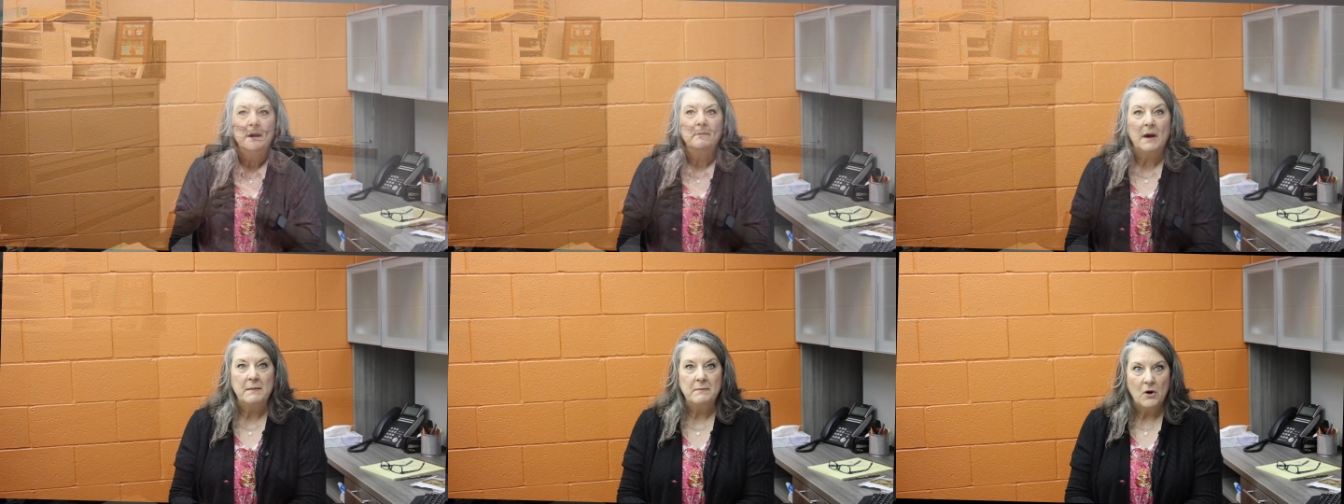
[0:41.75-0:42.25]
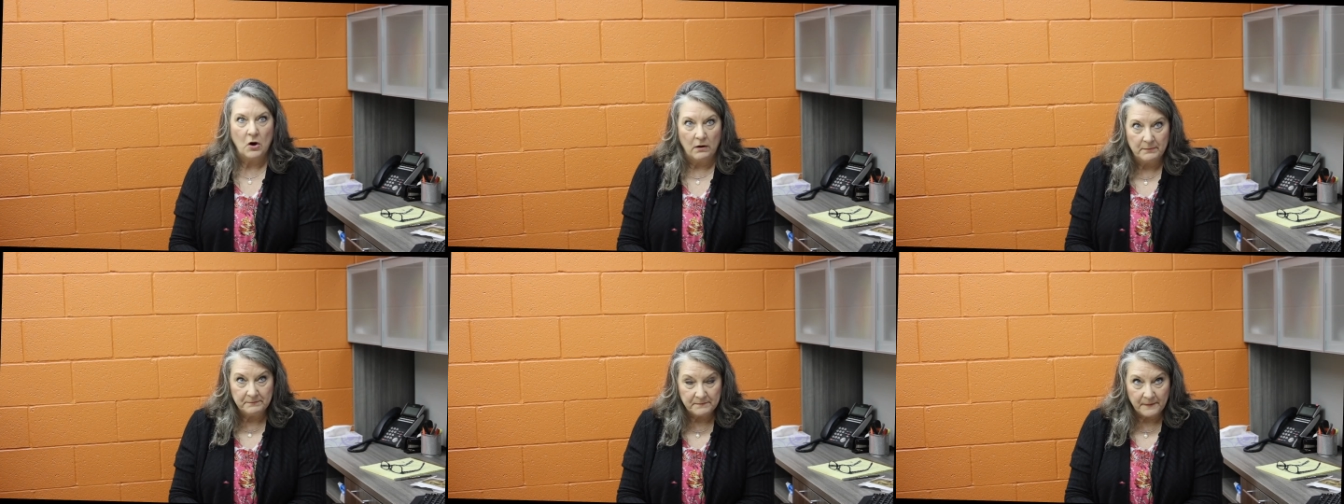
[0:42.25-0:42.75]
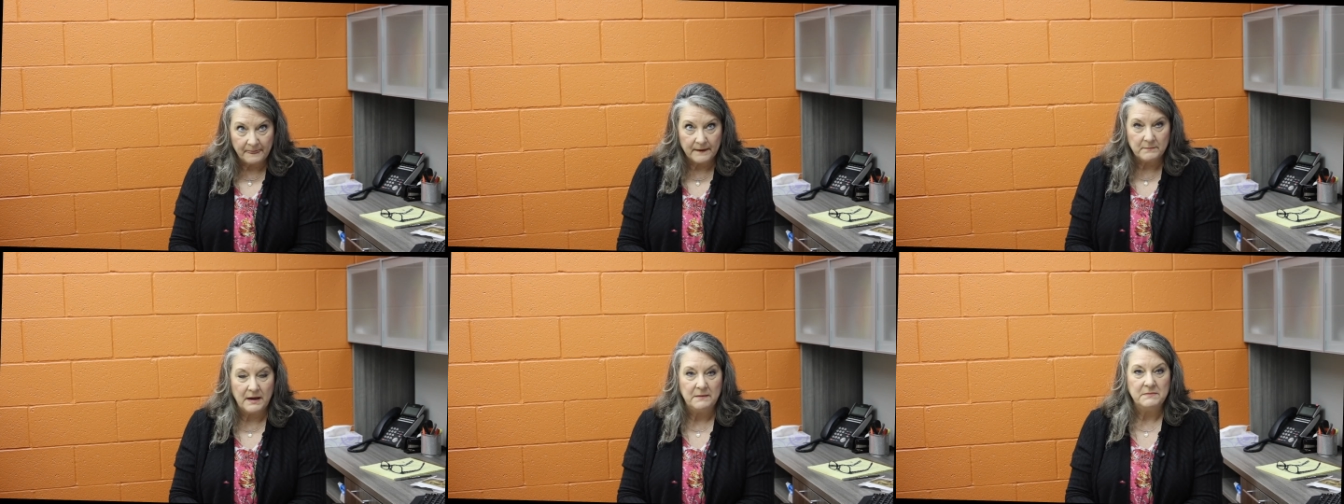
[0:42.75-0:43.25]
My mom
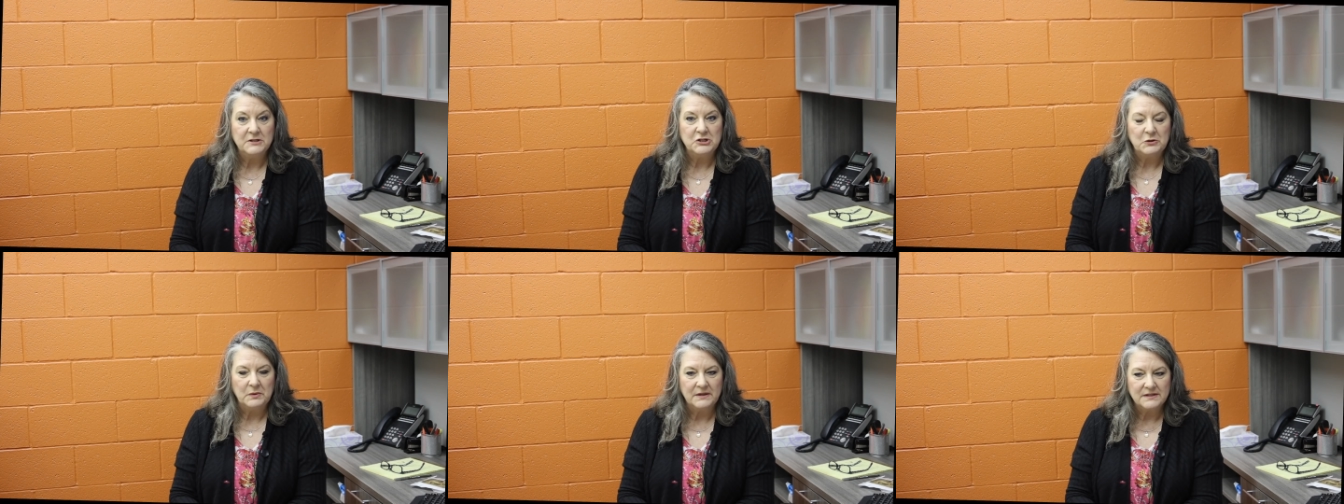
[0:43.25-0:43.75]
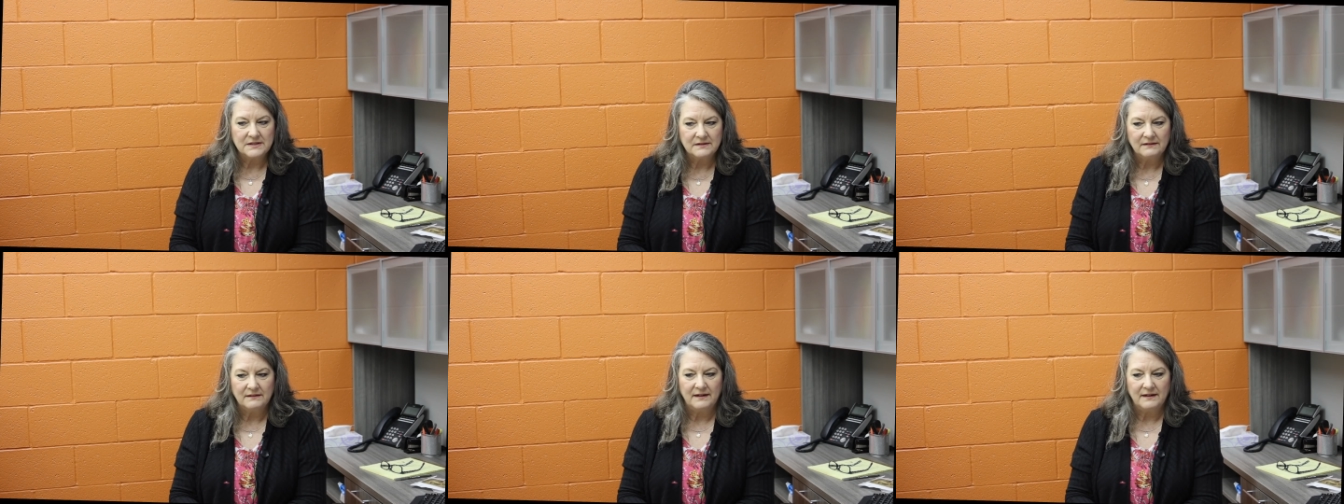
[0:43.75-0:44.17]
made me do it.